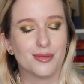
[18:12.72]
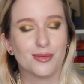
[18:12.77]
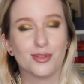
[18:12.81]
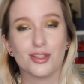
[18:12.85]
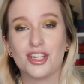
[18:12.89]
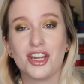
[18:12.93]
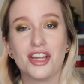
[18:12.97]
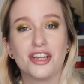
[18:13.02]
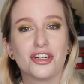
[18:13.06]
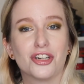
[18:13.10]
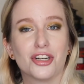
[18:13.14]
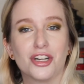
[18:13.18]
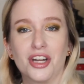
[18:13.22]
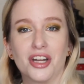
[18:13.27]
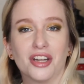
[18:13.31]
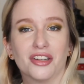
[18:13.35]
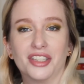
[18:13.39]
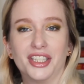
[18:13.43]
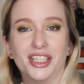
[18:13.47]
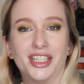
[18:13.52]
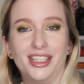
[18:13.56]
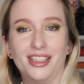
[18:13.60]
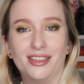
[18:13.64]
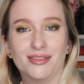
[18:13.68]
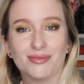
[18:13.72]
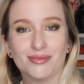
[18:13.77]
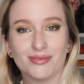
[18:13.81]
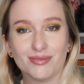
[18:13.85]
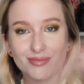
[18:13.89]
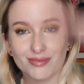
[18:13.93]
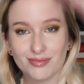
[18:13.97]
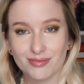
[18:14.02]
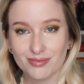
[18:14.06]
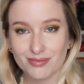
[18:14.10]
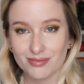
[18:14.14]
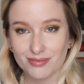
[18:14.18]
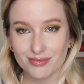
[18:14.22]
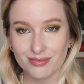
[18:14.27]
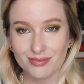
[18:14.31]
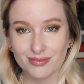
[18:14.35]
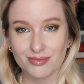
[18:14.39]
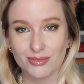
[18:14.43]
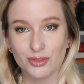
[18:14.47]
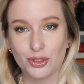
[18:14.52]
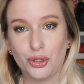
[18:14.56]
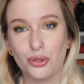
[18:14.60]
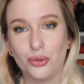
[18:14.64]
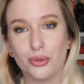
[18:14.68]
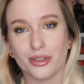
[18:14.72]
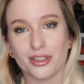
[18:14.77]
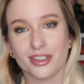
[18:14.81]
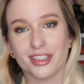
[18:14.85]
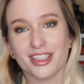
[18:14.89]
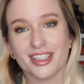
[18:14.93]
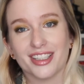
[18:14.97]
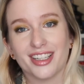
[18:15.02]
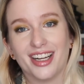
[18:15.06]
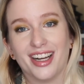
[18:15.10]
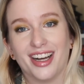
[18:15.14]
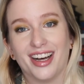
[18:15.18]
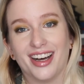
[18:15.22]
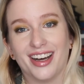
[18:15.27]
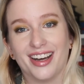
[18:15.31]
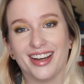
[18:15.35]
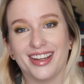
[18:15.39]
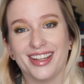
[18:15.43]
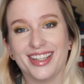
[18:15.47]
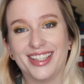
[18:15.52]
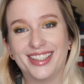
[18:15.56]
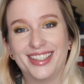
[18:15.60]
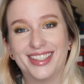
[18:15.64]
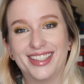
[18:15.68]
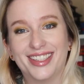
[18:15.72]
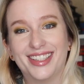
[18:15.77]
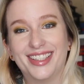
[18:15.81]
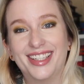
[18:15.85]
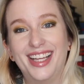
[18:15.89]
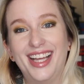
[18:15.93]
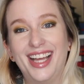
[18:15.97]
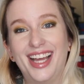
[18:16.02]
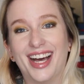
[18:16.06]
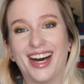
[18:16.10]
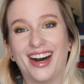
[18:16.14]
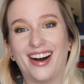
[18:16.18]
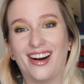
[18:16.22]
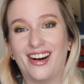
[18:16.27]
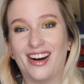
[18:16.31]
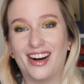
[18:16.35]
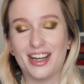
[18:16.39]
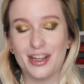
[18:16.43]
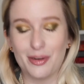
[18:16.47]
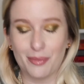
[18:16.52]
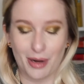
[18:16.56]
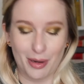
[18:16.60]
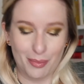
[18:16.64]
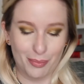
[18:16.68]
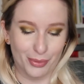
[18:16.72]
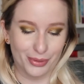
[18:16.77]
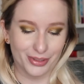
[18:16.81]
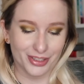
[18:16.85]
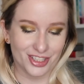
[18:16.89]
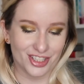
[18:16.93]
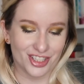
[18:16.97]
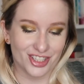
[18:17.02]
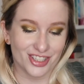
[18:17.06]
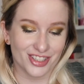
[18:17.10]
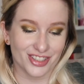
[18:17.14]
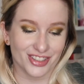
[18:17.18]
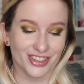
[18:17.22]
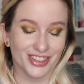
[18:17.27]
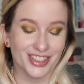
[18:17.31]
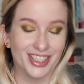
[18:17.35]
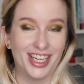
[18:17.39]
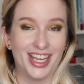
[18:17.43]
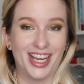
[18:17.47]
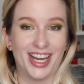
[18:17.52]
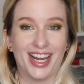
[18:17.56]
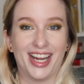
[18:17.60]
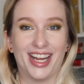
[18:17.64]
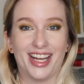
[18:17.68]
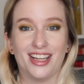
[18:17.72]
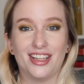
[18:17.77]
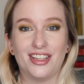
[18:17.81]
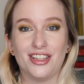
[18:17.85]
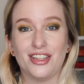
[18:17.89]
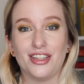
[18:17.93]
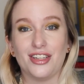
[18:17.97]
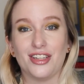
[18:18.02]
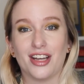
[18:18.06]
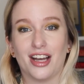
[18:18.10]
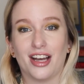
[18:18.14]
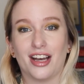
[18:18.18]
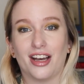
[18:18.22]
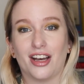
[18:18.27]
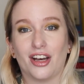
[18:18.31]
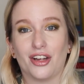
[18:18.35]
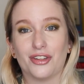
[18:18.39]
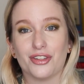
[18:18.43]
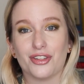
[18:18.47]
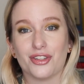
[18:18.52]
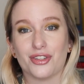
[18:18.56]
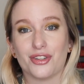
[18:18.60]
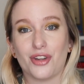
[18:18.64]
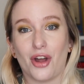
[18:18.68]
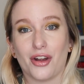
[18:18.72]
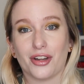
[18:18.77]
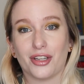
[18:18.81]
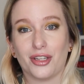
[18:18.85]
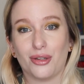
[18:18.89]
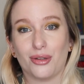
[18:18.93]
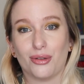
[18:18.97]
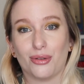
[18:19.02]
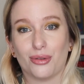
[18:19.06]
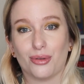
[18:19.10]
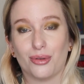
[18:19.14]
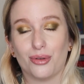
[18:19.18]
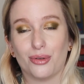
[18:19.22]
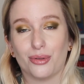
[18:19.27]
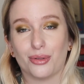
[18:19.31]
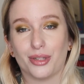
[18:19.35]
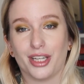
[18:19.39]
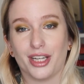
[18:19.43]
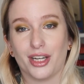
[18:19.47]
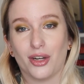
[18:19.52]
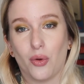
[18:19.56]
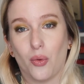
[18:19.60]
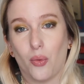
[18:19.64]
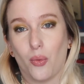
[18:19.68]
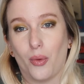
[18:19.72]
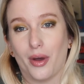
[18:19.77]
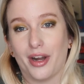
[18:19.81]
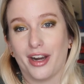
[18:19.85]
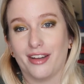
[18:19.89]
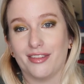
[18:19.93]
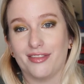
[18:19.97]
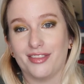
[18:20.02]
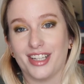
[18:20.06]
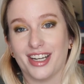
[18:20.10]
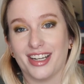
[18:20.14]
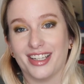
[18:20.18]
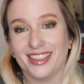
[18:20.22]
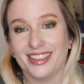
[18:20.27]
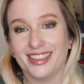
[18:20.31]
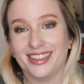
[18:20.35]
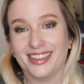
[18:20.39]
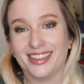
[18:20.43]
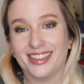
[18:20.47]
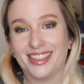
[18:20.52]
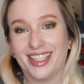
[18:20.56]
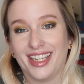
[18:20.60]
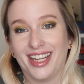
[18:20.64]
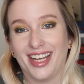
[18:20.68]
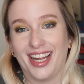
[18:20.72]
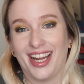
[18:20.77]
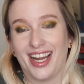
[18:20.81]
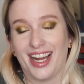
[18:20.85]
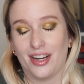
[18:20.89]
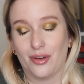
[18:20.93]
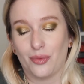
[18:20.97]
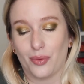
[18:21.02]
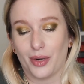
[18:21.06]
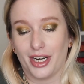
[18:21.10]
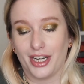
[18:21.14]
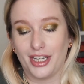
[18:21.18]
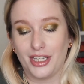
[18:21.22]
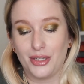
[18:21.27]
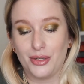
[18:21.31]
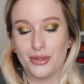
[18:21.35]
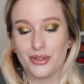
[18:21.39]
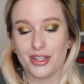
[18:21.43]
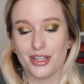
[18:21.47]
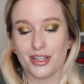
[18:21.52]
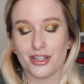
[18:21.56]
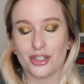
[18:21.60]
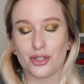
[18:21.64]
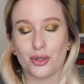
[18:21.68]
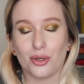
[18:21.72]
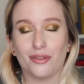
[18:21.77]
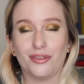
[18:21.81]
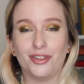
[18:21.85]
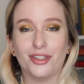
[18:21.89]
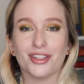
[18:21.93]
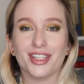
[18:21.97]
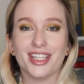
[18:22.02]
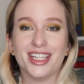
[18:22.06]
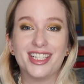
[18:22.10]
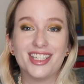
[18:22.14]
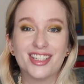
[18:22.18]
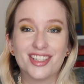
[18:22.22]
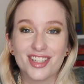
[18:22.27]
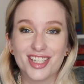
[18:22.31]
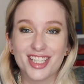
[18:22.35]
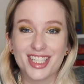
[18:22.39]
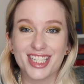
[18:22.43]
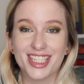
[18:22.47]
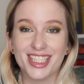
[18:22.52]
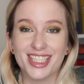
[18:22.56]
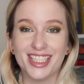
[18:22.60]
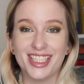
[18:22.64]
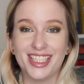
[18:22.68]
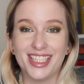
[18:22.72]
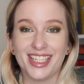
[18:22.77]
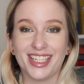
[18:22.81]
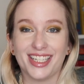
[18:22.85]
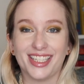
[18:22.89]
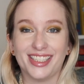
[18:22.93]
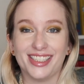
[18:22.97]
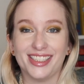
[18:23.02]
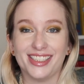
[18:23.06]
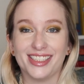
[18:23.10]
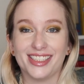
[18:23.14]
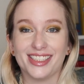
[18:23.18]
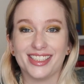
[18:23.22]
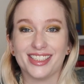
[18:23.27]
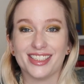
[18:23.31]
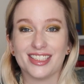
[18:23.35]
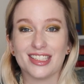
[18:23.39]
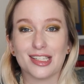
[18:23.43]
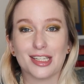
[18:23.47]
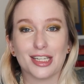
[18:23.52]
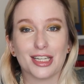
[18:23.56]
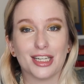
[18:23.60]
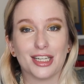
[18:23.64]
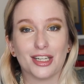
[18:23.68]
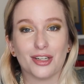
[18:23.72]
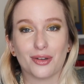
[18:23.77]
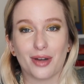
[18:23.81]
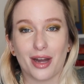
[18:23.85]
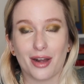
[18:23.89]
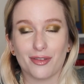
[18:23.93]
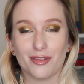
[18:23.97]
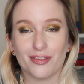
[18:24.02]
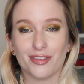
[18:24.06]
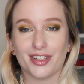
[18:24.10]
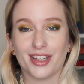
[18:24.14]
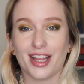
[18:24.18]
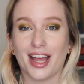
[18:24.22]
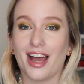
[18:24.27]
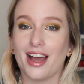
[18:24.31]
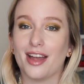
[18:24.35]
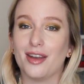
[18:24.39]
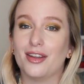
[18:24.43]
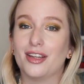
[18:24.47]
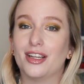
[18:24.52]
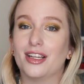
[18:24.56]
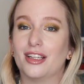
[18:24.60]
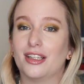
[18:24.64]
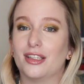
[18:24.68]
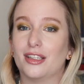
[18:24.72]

stationery tour on my bullet journal. And I'll just talk you through like what I've done and what I use there. So if you're interested in sticking around for that,